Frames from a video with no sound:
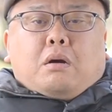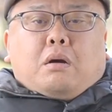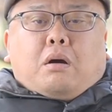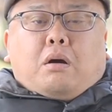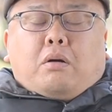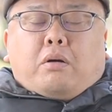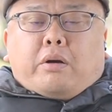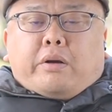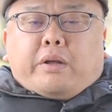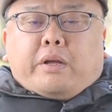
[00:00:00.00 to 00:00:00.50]

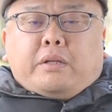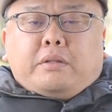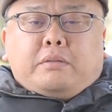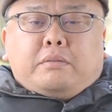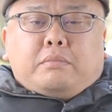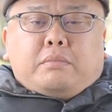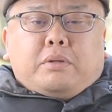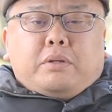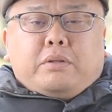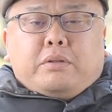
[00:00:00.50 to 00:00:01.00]
All right,
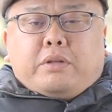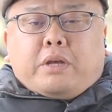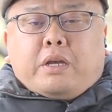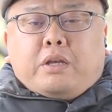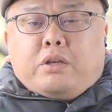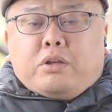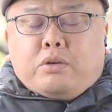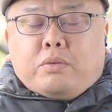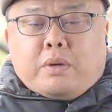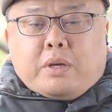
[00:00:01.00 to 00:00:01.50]

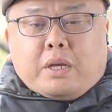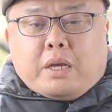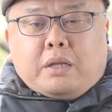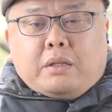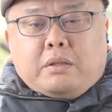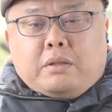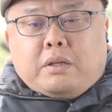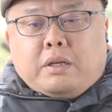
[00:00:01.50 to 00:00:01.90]
thank you again.